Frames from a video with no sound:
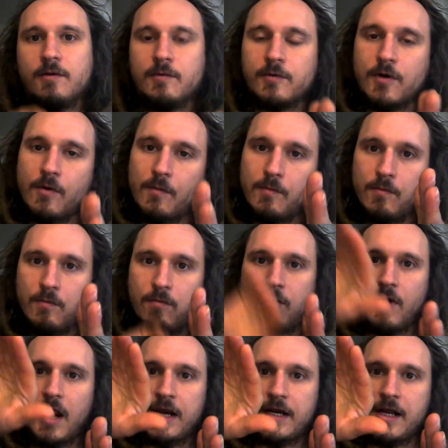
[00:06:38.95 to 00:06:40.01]
go
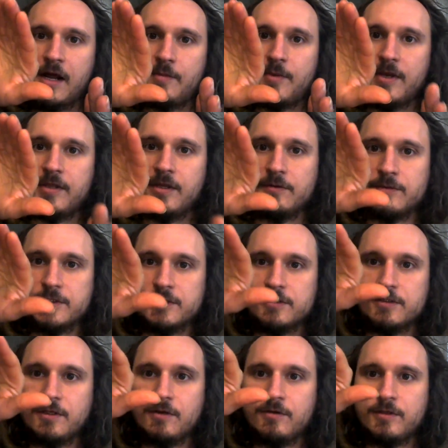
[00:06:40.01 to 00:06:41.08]
right up, and then it will
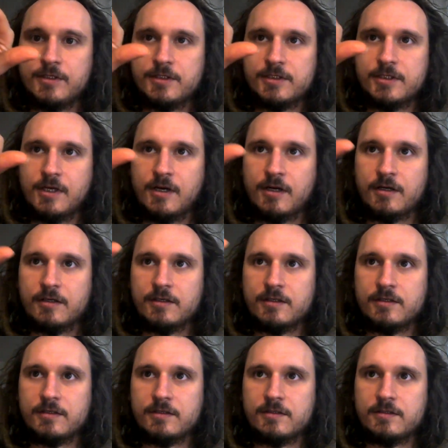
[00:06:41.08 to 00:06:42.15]
slowly start
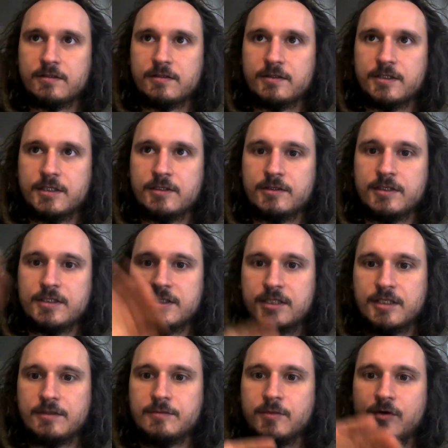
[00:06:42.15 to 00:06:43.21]

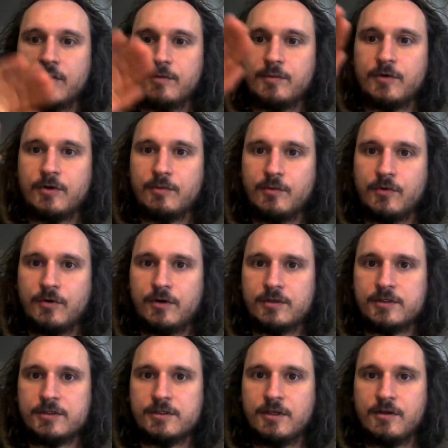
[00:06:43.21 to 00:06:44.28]
decreasing more and more and more
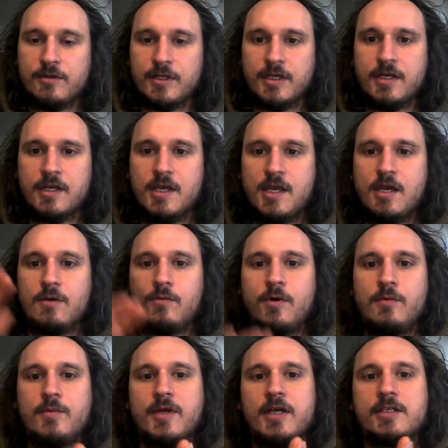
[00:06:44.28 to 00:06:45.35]
slowly. It
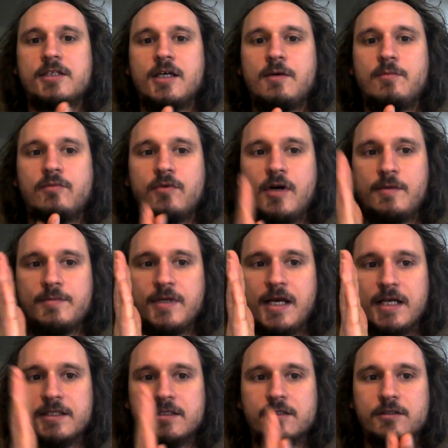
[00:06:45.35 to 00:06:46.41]
won't be as abrupt
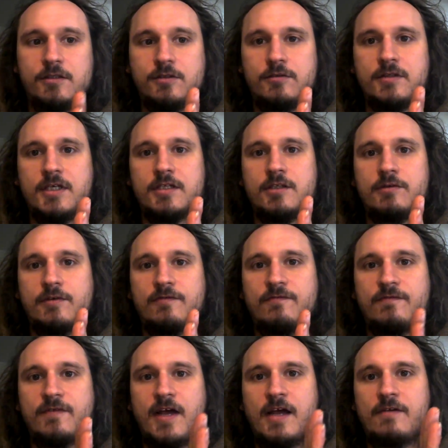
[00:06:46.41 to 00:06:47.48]
as in
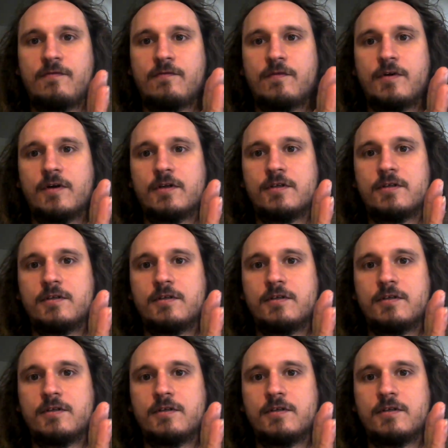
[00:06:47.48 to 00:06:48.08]
2025 where